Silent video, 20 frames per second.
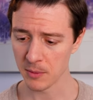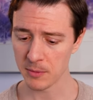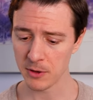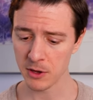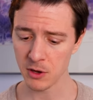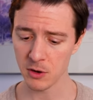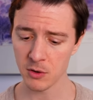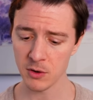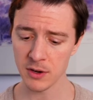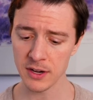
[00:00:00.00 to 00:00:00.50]

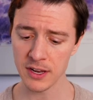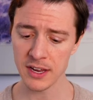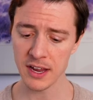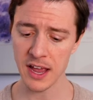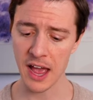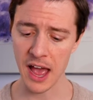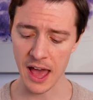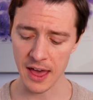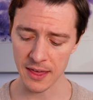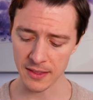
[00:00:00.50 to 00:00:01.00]
Beauty
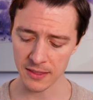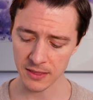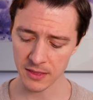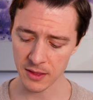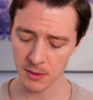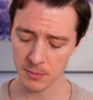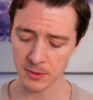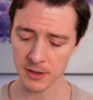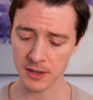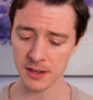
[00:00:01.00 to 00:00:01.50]
and
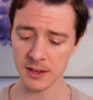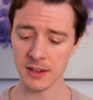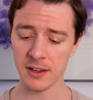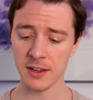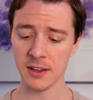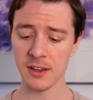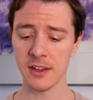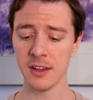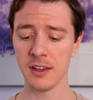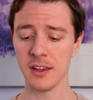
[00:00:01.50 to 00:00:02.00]
the
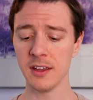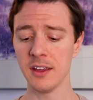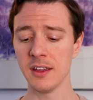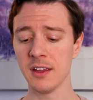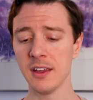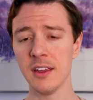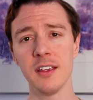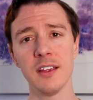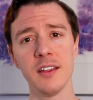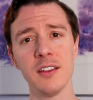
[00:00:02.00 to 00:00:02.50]

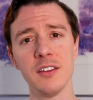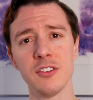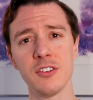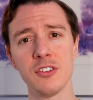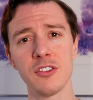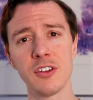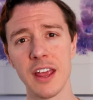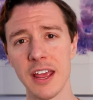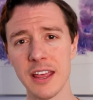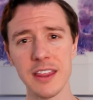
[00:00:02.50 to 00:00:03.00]

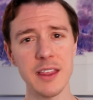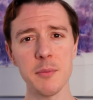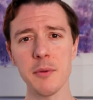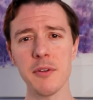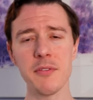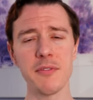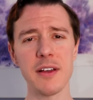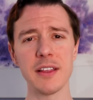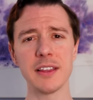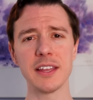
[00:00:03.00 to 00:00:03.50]
Beast. And then
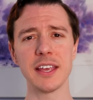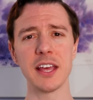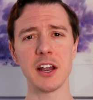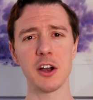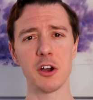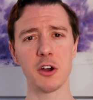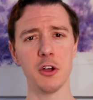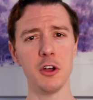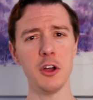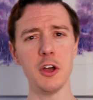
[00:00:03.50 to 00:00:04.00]
we finally get
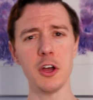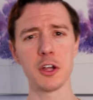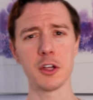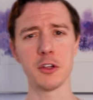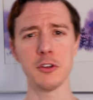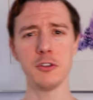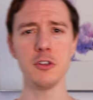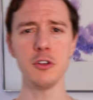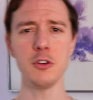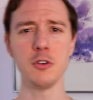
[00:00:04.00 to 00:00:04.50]
our hook
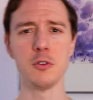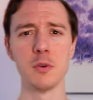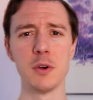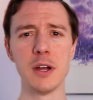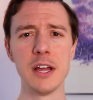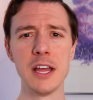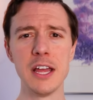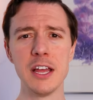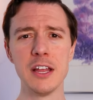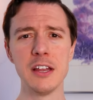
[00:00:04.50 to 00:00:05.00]
too.
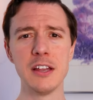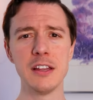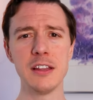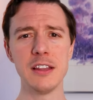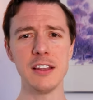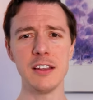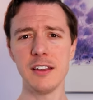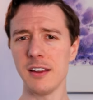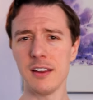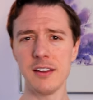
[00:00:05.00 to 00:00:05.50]

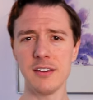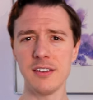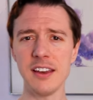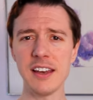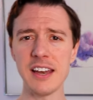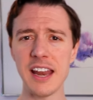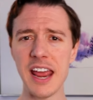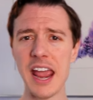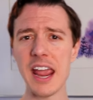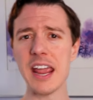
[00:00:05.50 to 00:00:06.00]
Is it
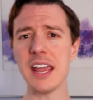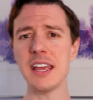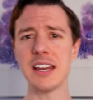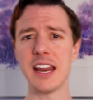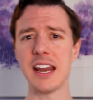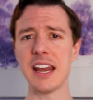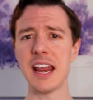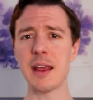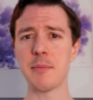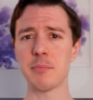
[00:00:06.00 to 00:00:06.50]
an A and
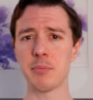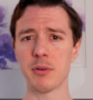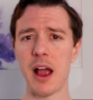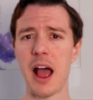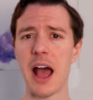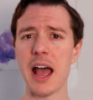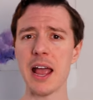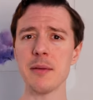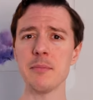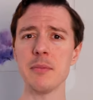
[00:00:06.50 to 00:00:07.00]
an A
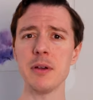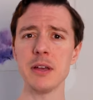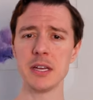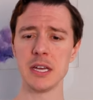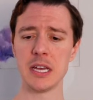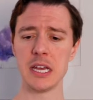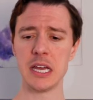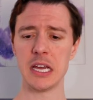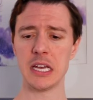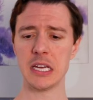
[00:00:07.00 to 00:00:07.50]
prime?
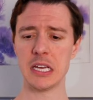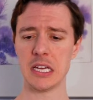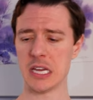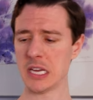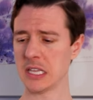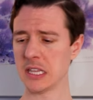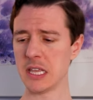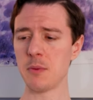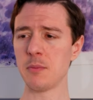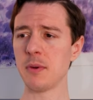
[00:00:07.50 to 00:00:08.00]

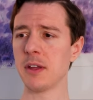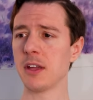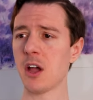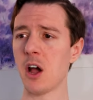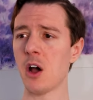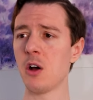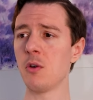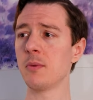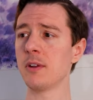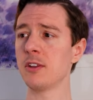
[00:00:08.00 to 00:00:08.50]
and then we
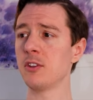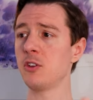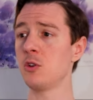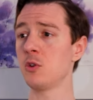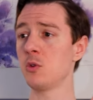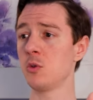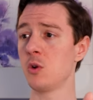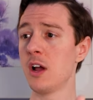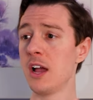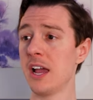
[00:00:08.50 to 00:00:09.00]
go and we
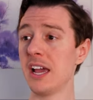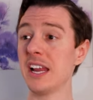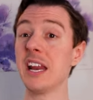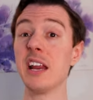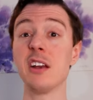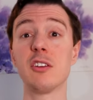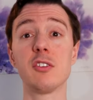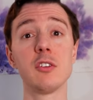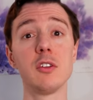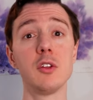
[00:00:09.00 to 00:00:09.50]
do an
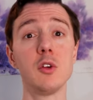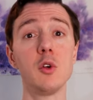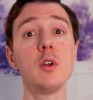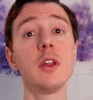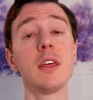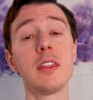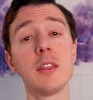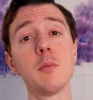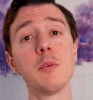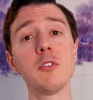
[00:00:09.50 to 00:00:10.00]

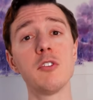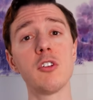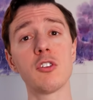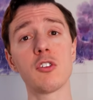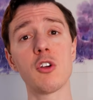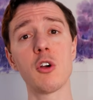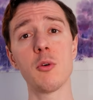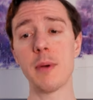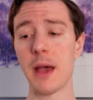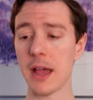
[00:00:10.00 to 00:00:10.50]
interlude and then we
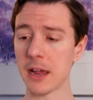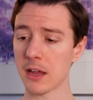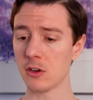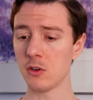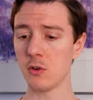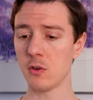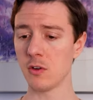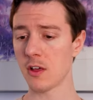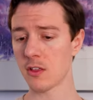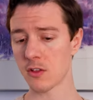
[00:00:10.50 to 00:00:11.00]
just go back and
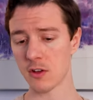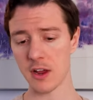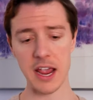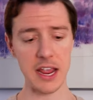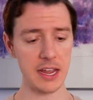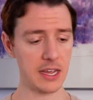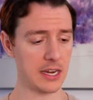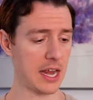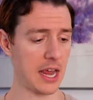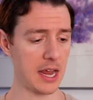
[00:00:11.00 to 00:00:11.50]
do another
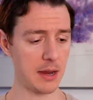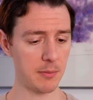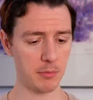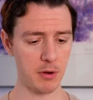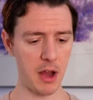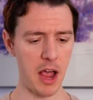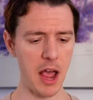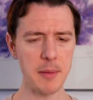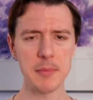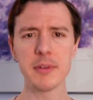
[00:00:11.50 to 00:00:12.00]
A and A
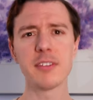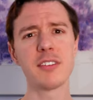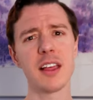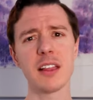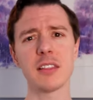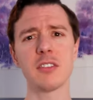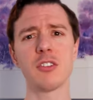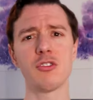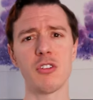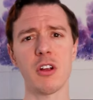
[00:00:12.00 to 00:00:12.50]
prime? Is
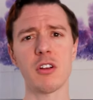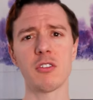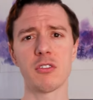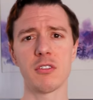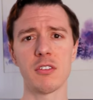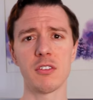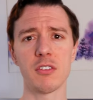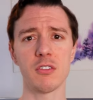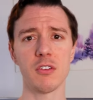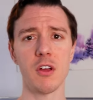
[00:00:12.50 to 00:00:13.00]
that the structure
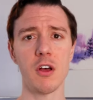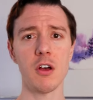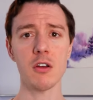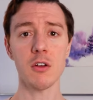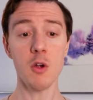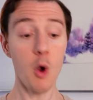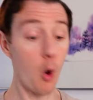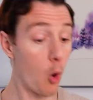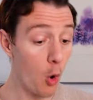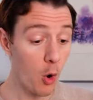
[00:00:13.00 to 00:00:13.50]
of the
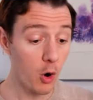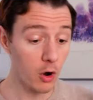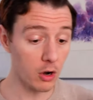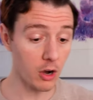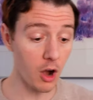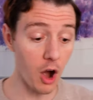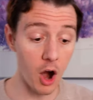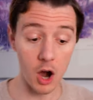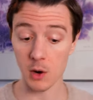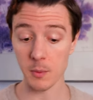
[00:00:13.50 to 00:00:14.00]
song?
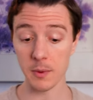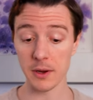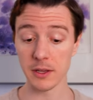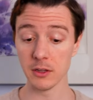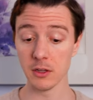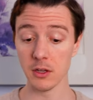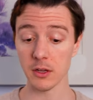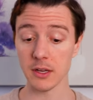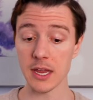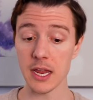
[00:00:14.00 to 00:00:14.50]
Or are we
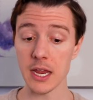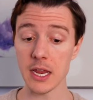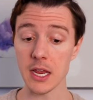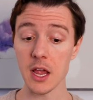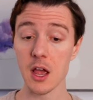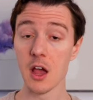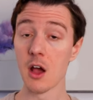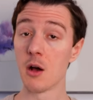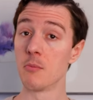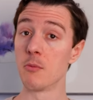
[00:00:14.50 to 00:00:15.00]

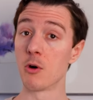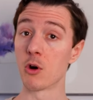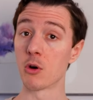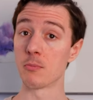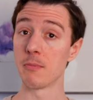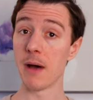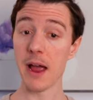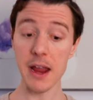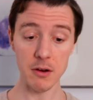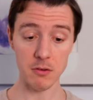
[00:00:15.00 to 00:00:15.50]
looking more
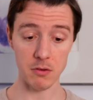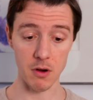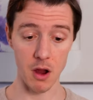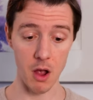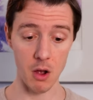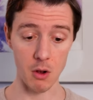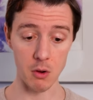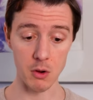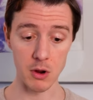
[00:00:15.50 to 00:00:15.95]
micro?